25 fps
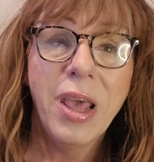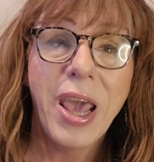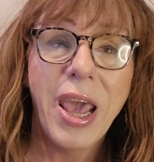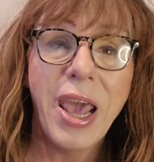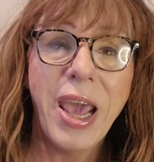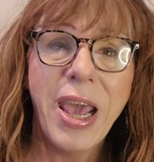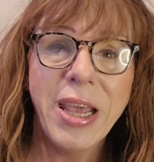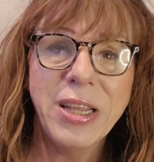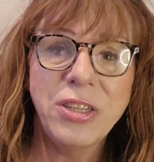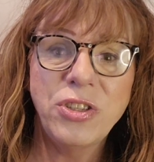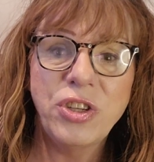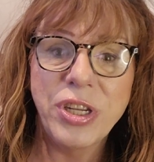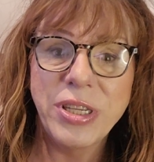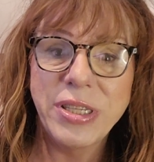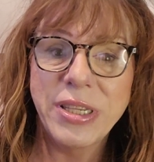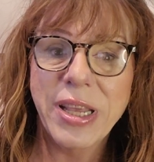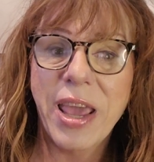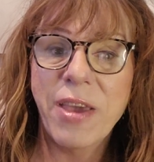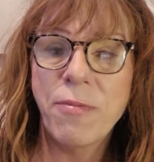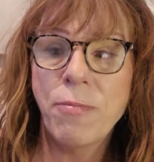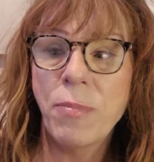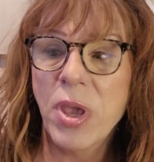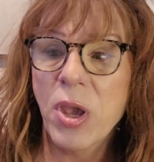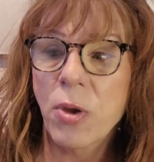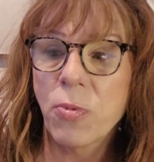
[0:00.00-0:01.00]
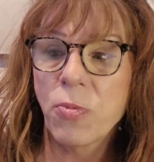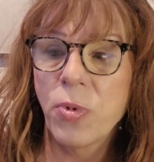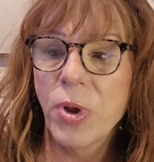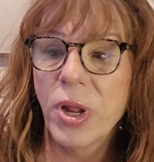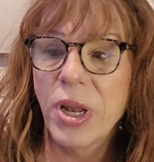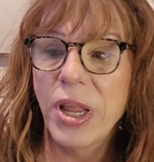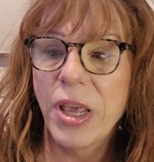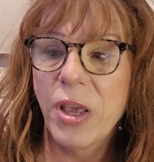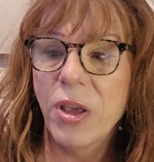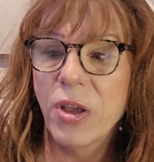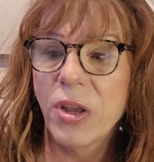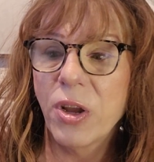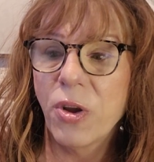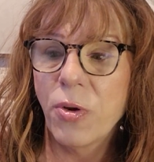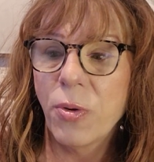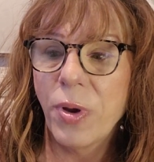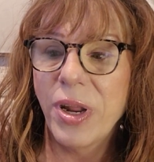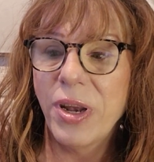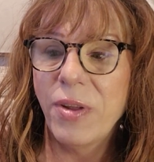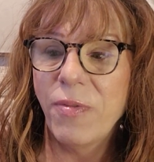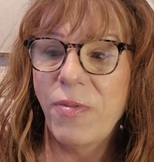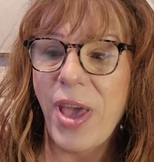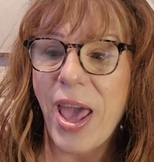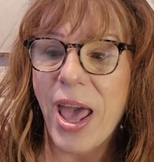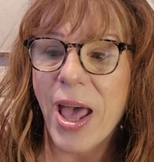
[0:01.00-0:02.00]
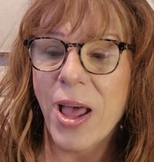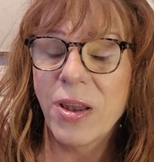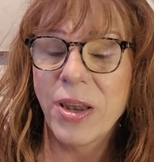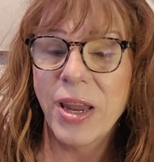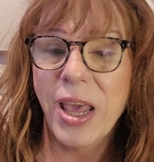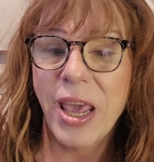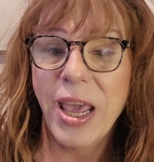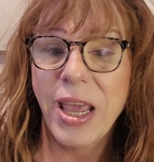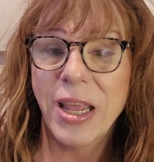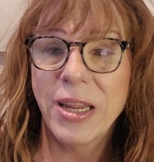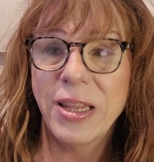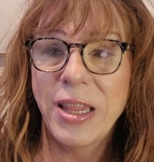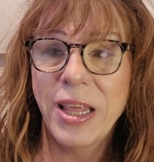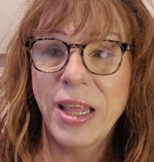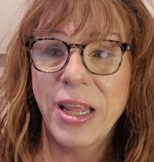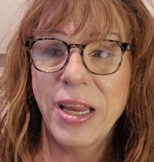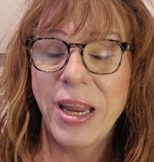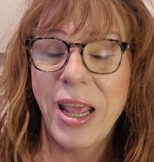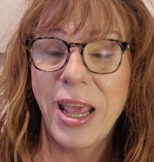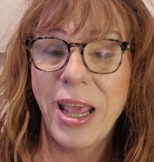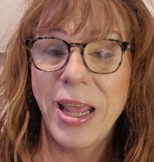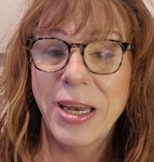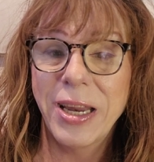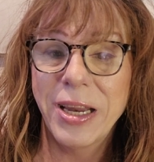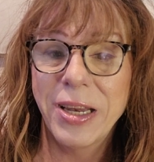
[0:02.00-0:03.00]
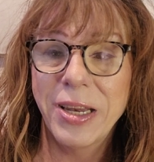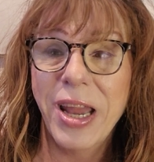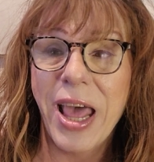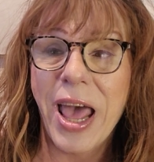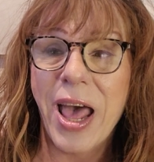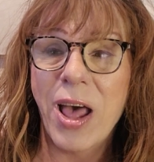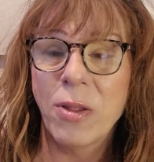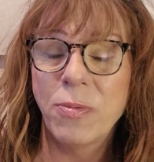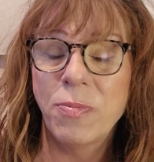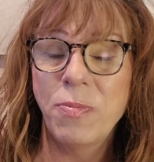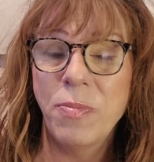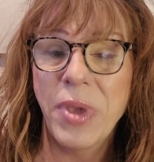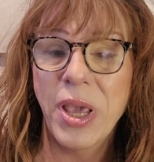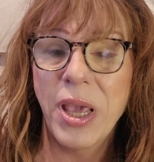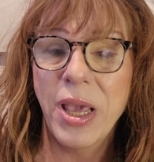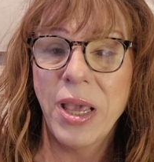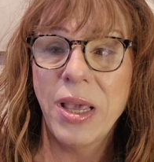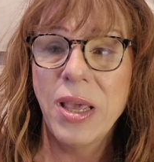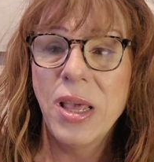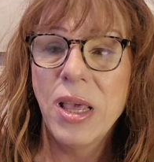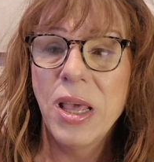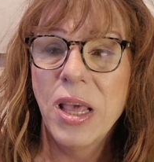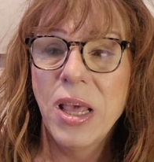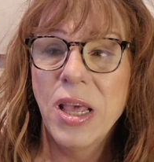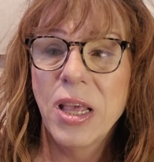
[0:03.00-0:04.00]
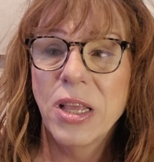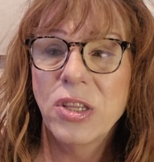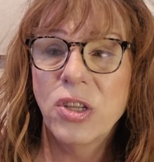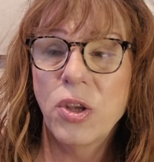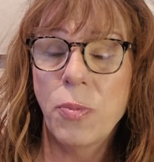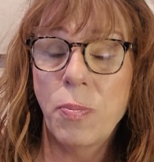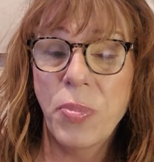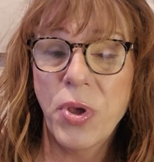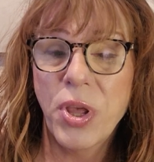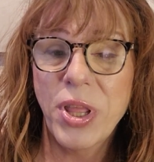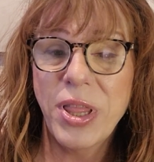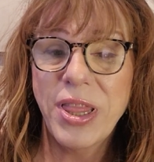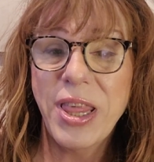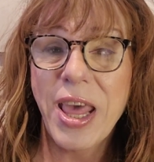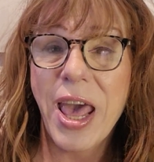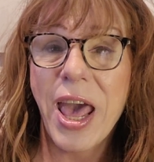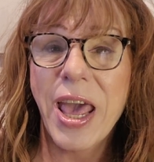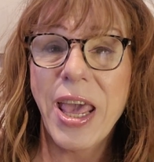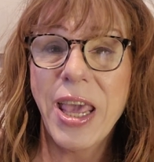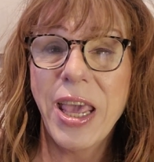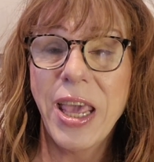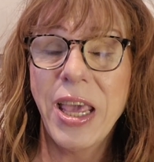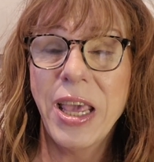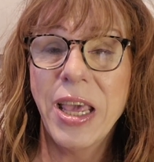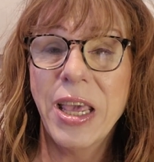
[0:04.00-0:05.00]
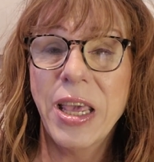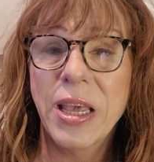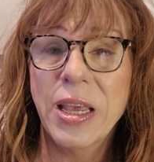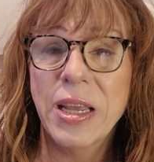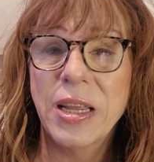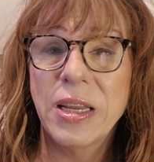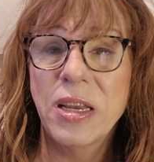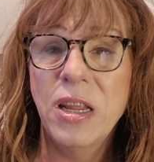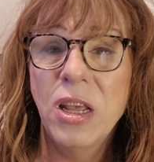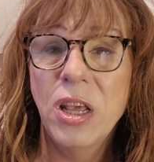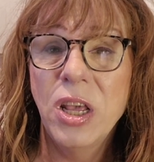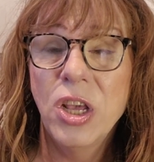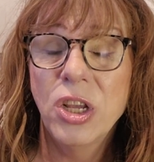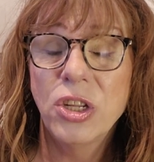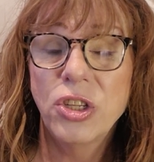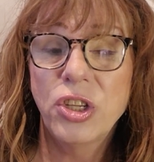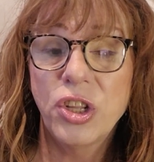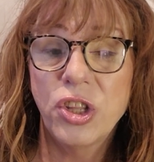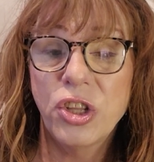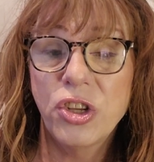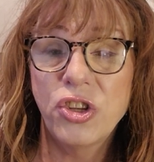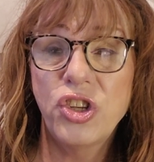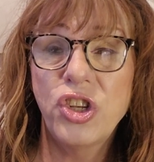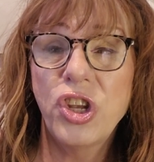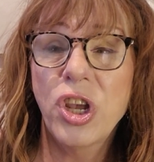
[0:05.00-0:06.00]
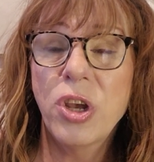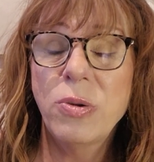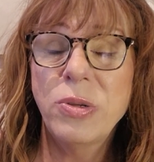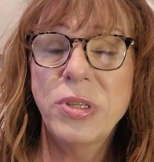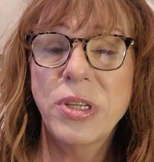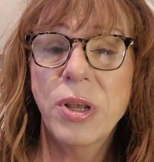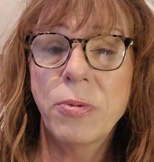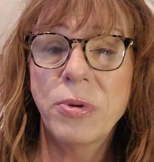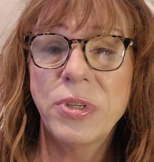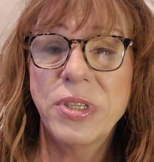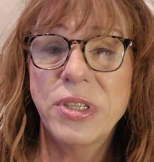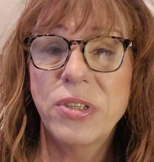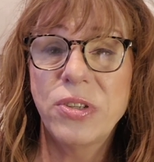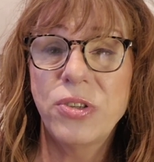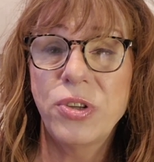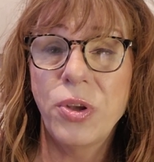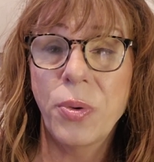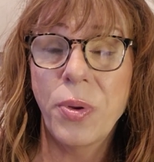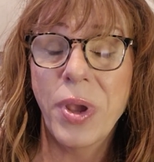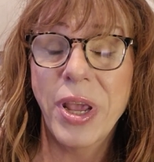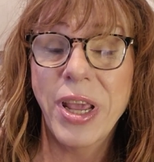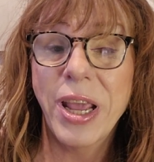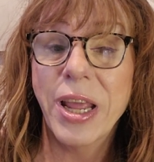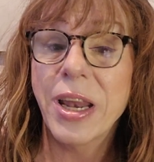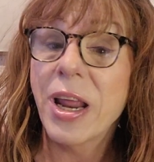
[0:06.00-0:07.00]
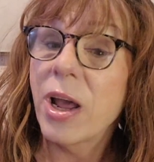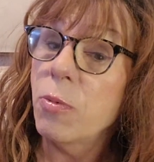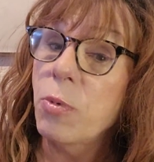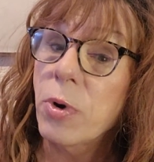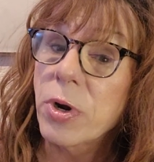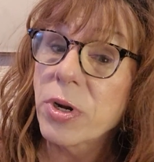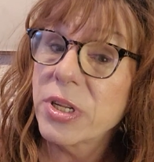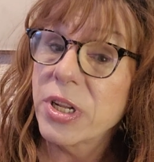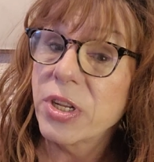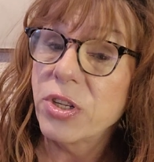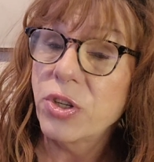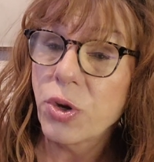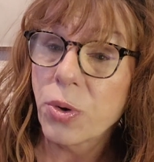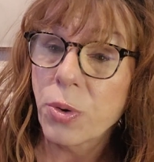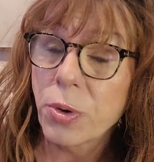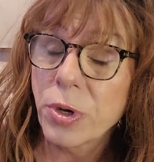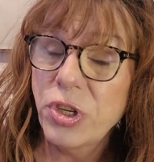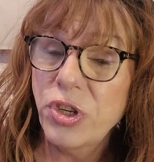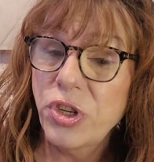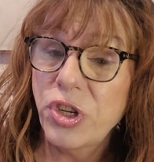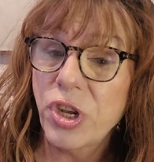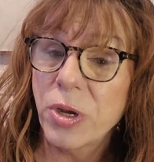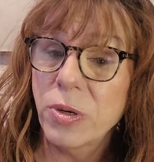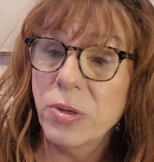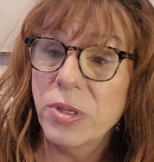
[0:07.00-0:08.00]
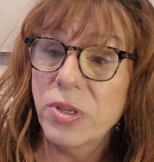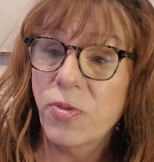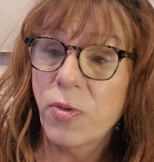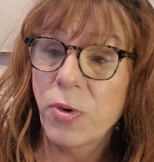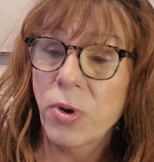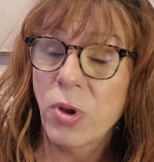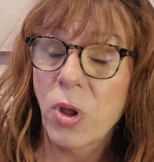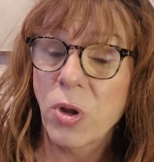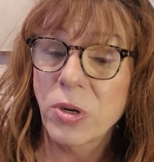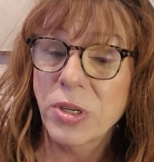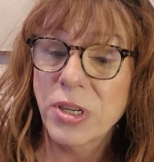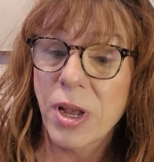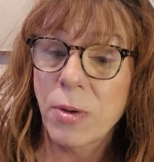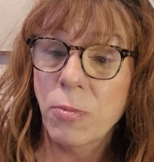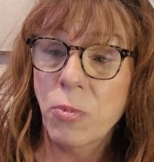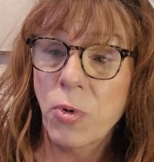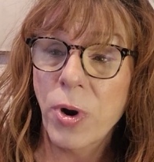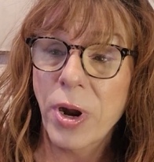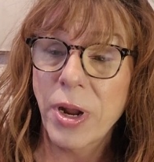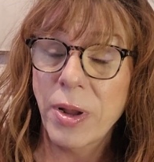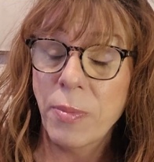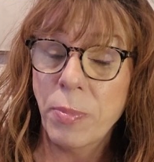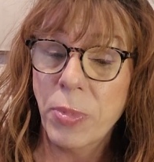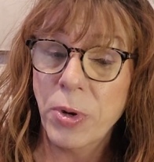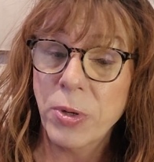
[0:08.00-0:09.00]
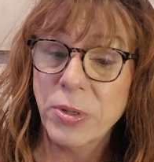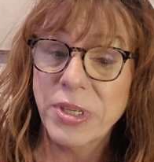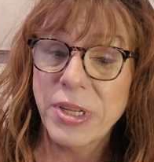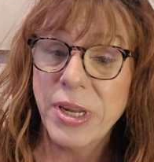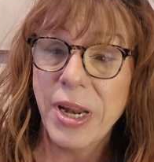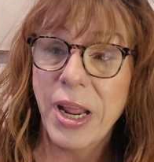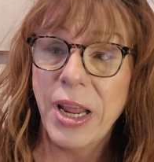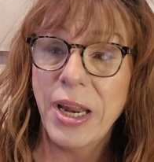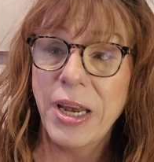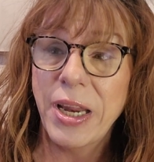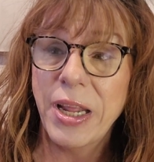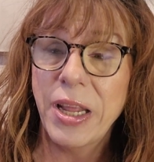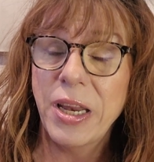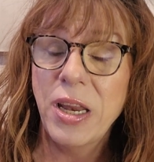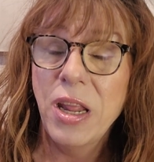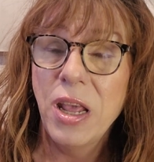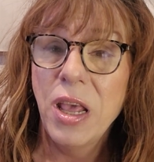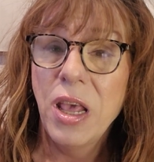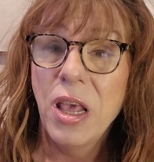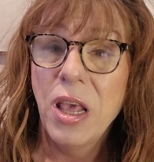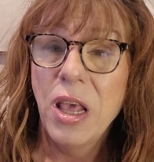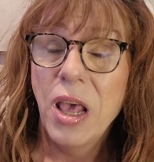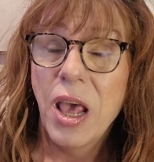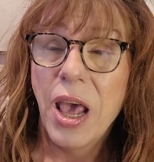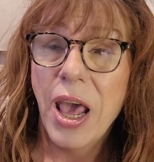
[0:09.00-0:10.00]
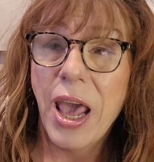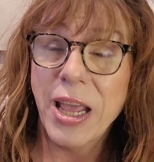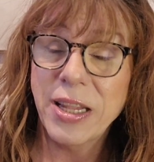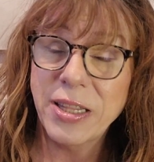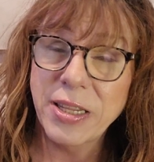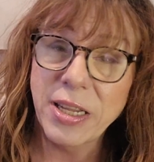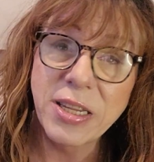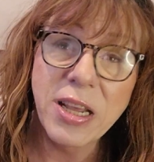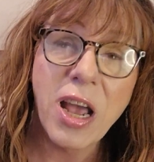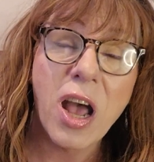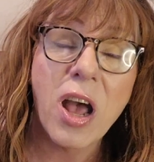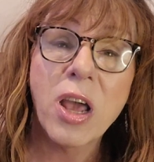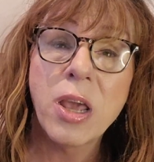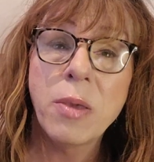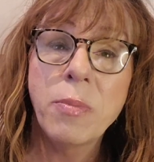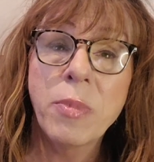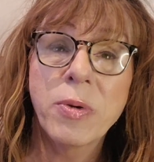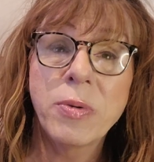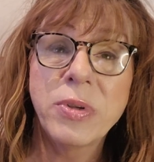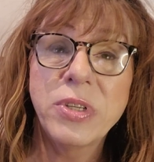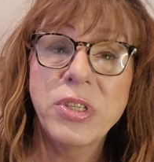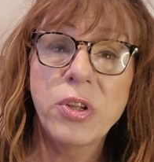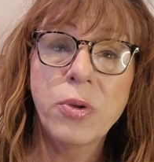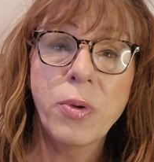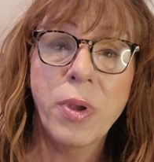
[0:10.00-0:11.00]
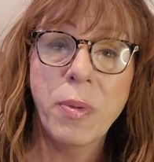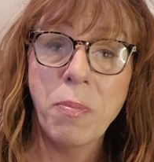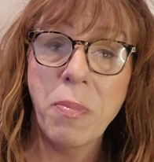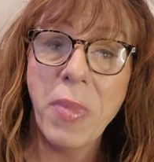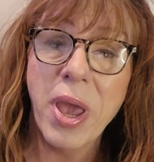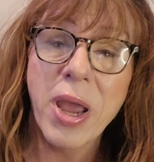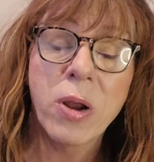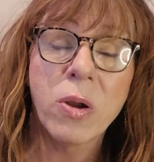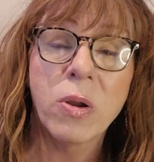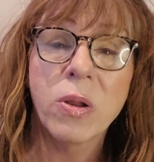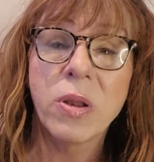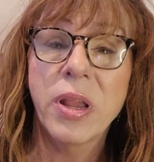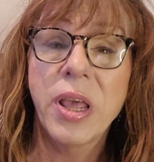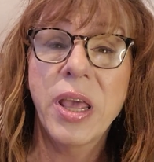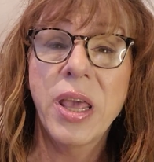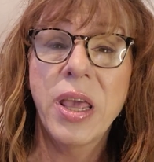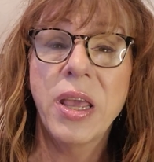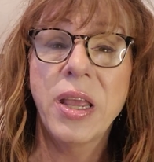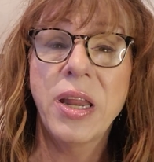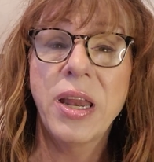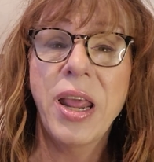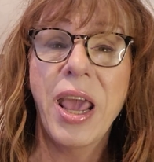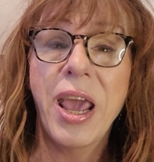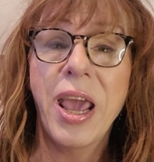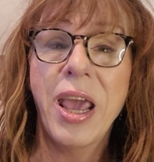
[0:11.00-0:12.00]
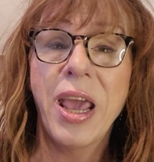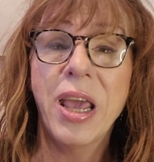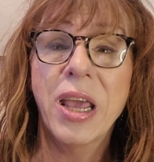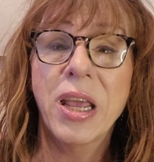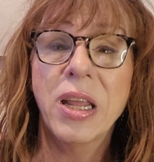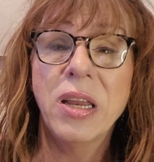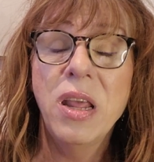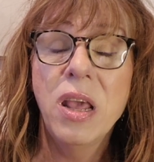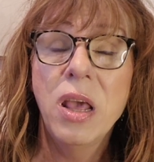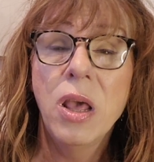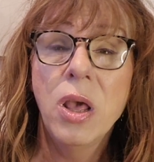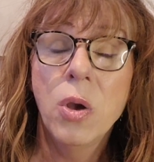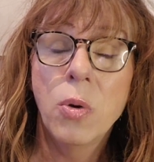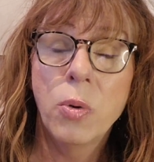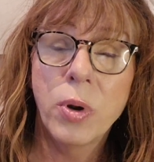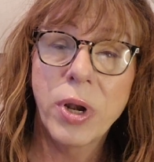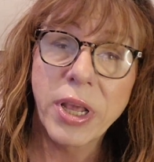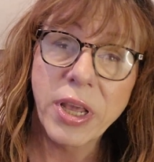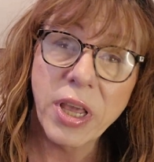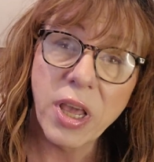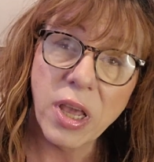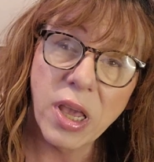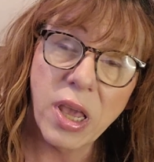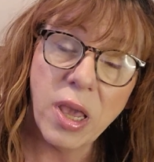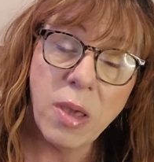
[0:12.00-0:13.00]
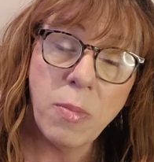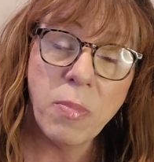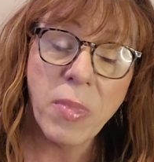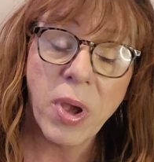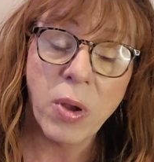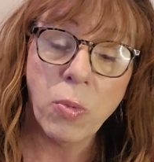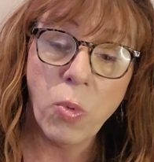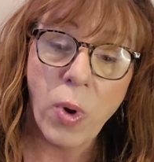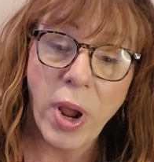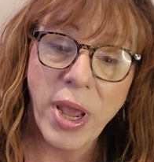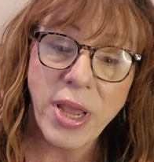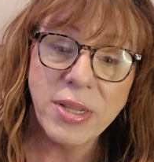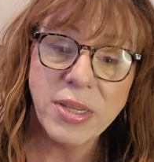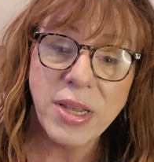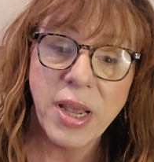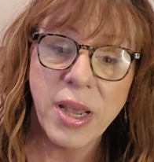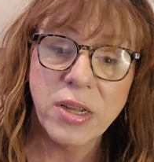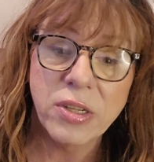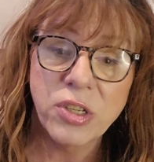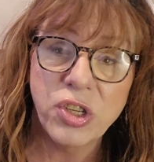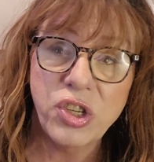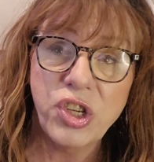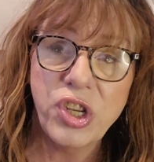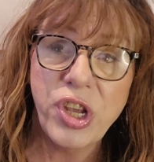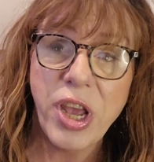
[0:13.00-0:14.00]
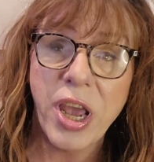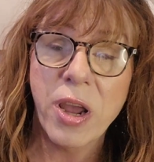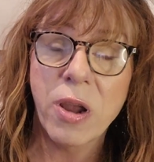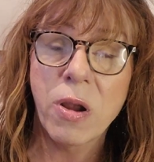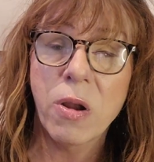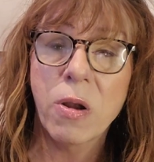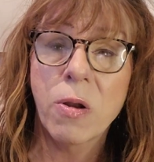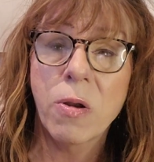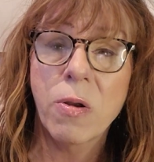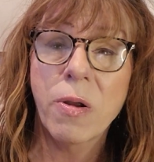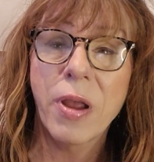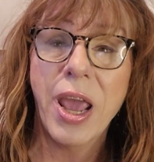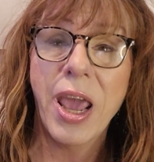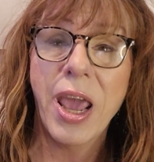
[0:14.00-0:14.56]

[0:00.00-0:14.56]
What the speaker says: it just gave me a really good creative outlet, and then it allowed me to put that in to the shows I was doing. And I worked in tourist shows for a long time where I impersonated. At the time, I was doing Marilyn, and when I could keep my weight down, Cher,